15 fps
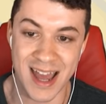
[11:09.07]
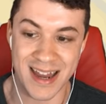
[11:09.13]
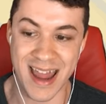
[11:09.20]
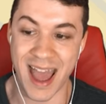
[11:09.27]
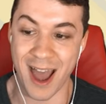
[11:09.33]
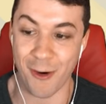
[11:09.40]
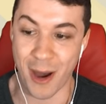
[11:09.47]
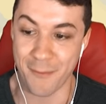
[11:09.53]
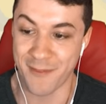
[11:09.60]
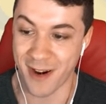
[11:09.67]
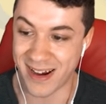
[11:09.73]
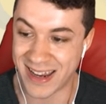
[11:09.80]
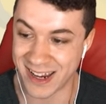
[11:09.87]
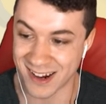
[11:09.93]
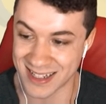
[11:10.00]
Now, I'm
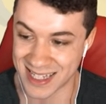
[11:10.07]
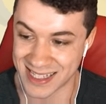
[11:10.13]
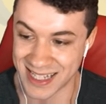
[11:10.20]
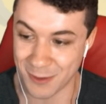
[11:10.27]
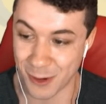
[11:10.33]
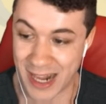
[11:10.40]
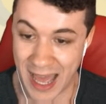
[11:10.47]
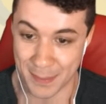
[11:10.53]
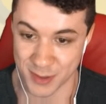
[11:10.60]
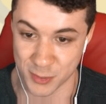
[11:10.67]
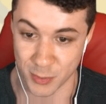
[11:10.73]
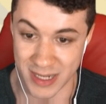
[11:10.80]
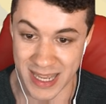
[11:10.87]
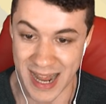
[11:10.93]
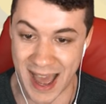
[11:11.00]
very curious to see what happens
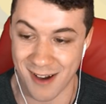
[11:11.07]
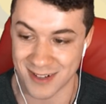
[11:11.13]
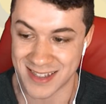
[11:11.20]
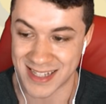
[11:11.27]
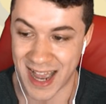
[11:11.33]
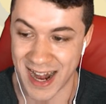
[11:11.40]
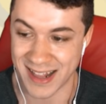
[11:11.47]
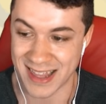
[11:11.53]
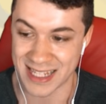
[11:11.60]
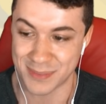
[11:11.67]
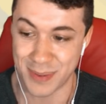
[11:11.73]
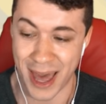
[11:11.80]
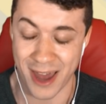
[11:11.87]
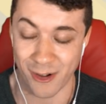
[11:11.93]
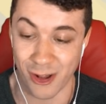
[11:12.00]
when we get outside of this
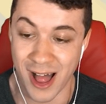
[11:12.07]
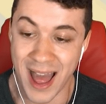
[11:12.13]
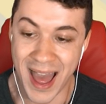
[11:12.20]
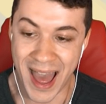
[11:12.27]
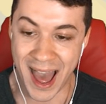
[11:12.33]
battle.